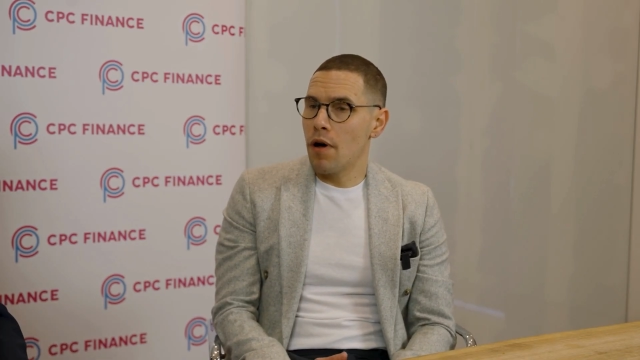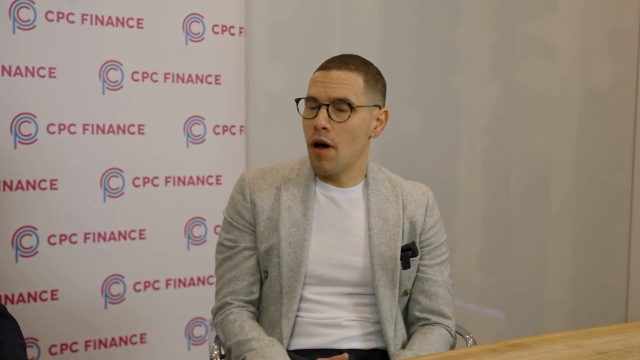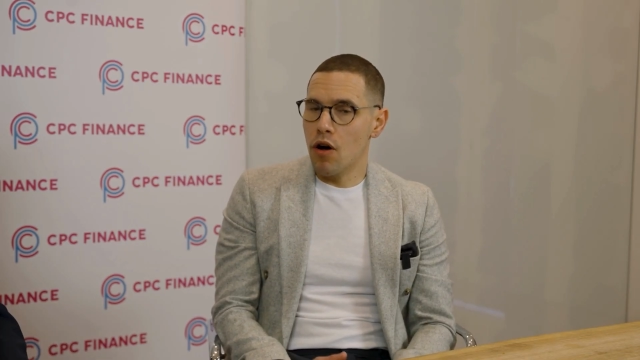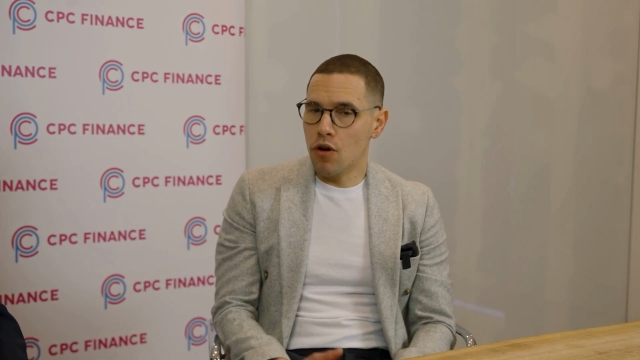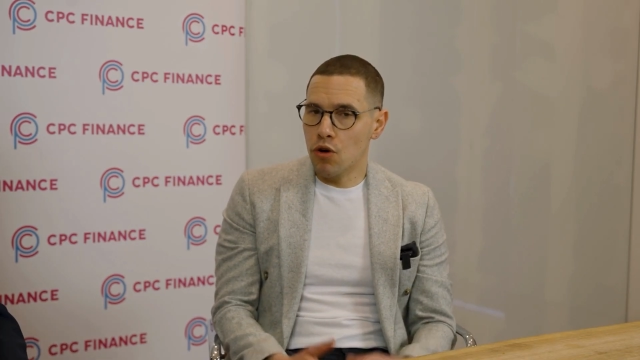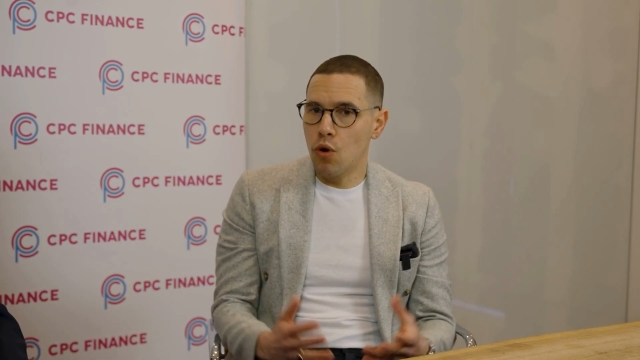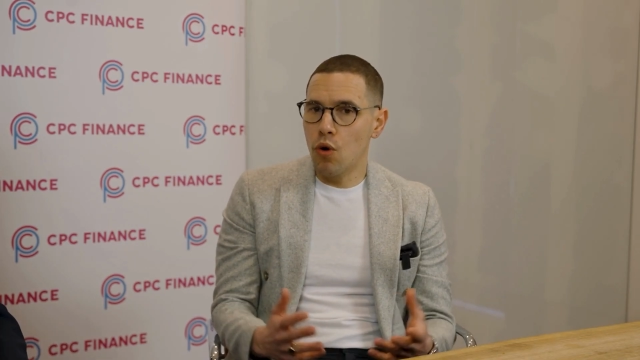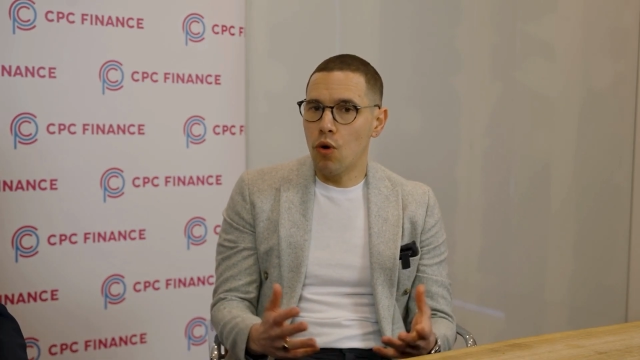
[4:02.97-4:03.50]
but
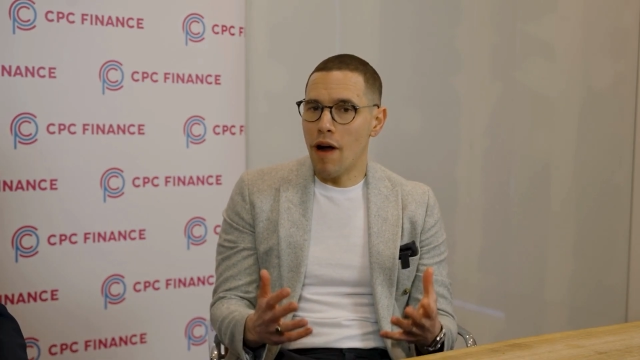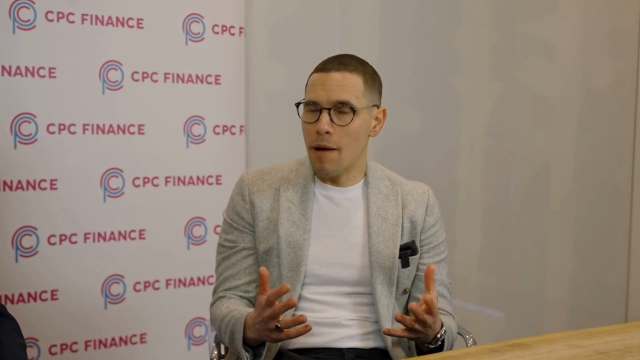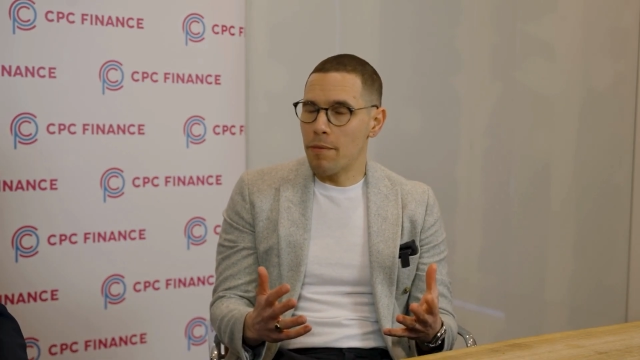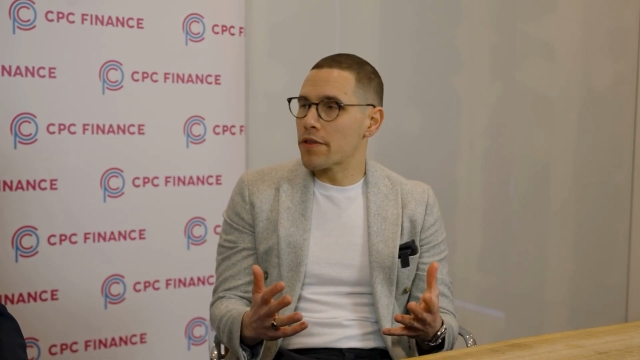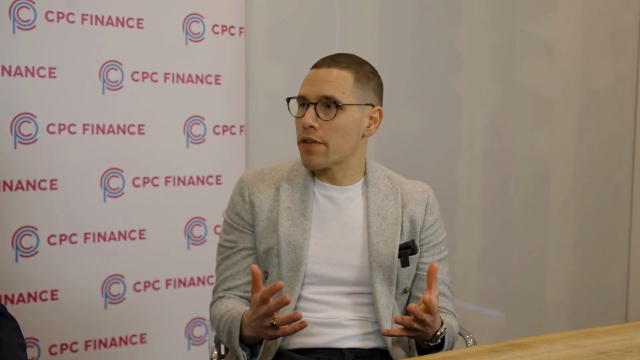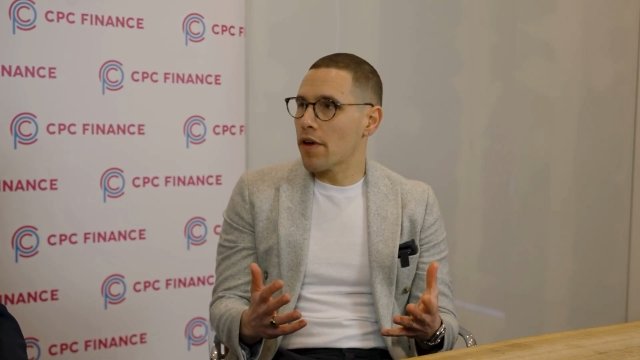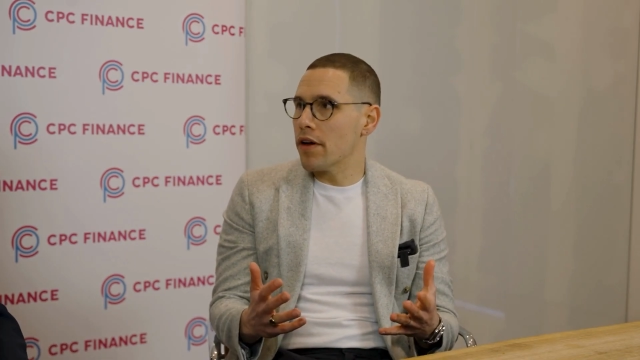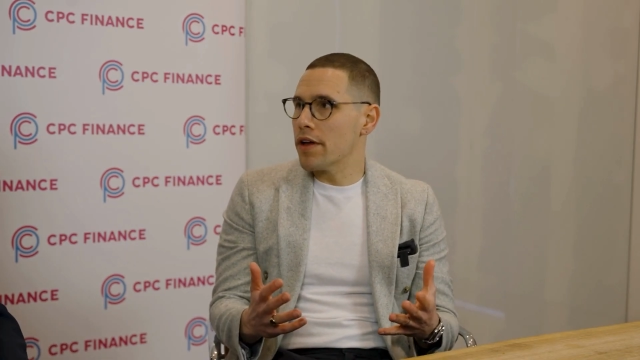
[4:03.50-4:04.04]
our core
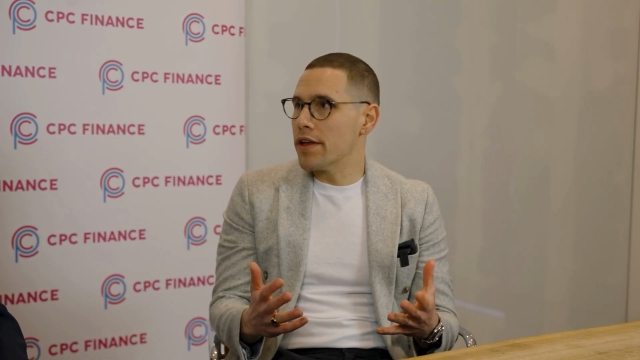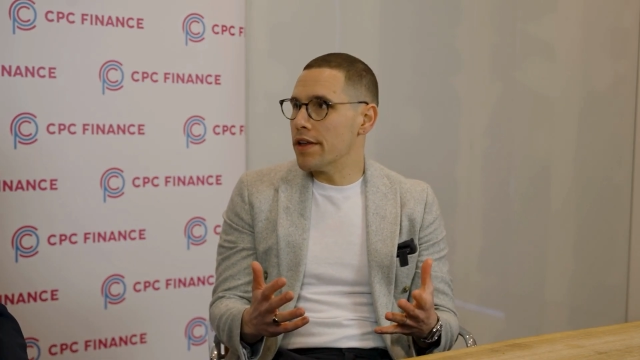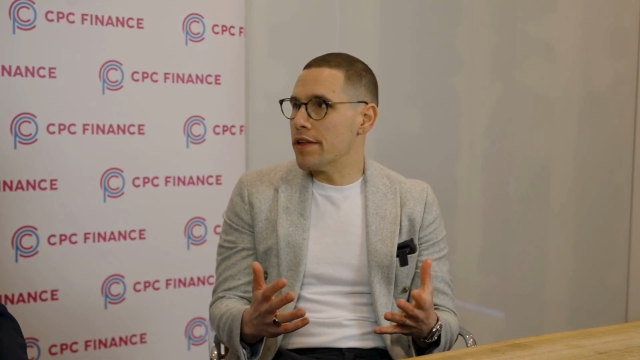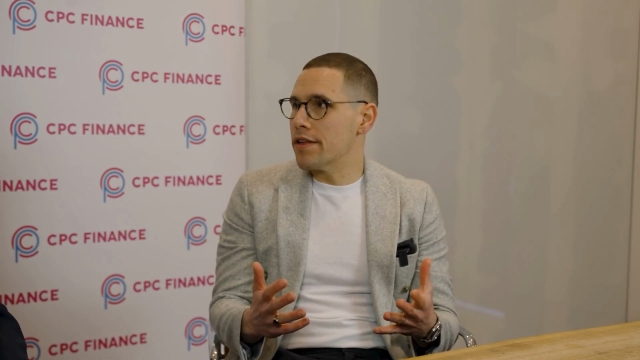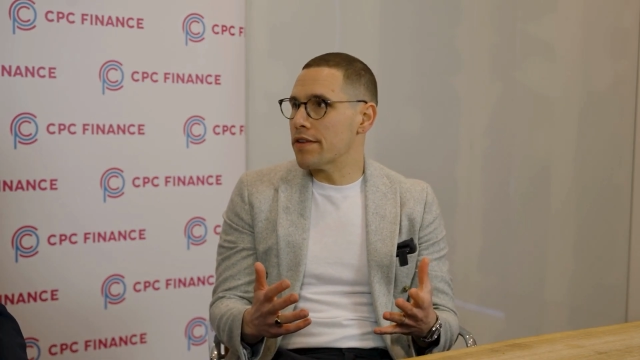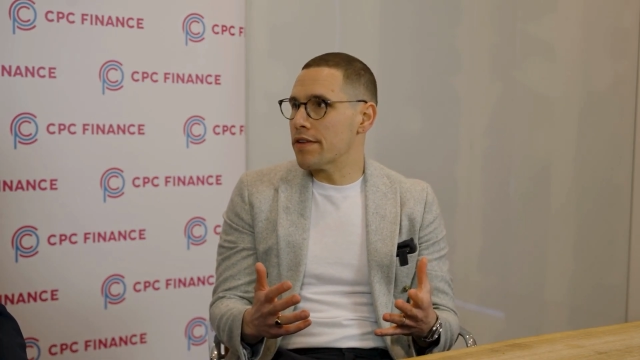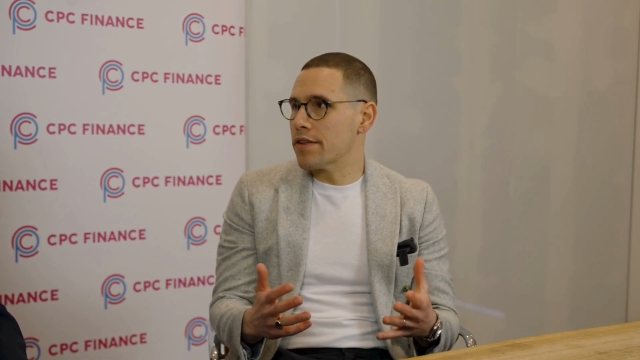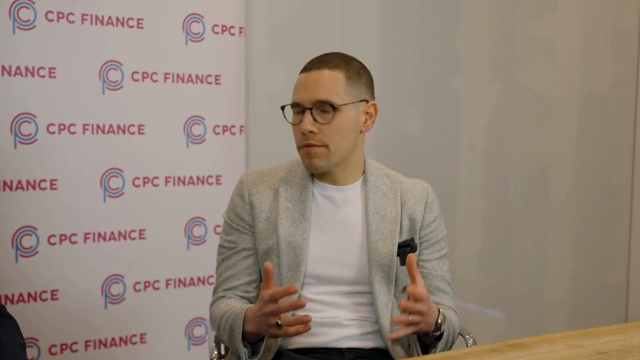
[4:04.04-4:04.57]
appetite
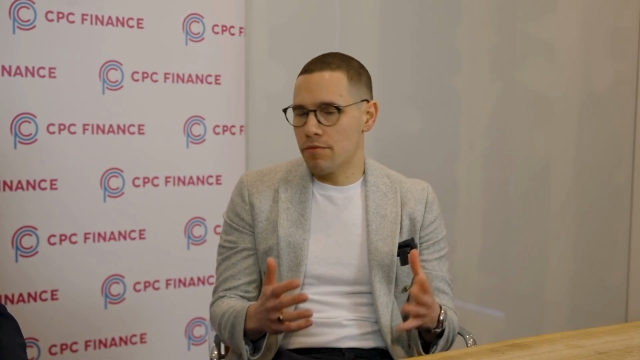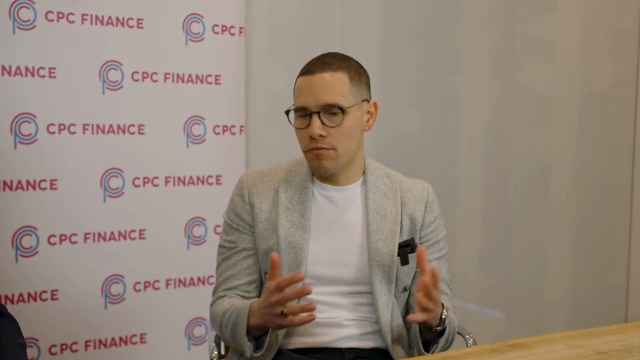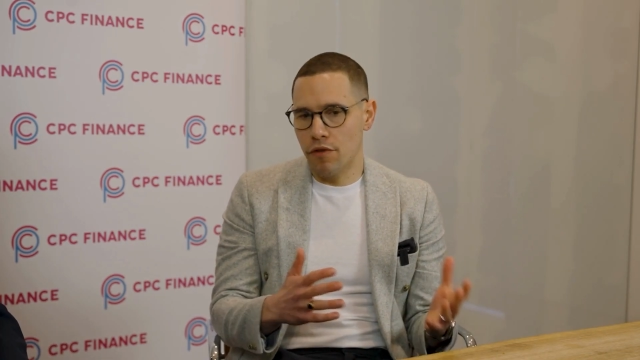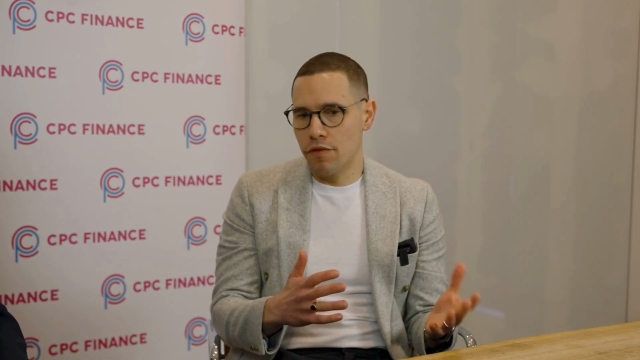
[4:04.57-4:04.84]
is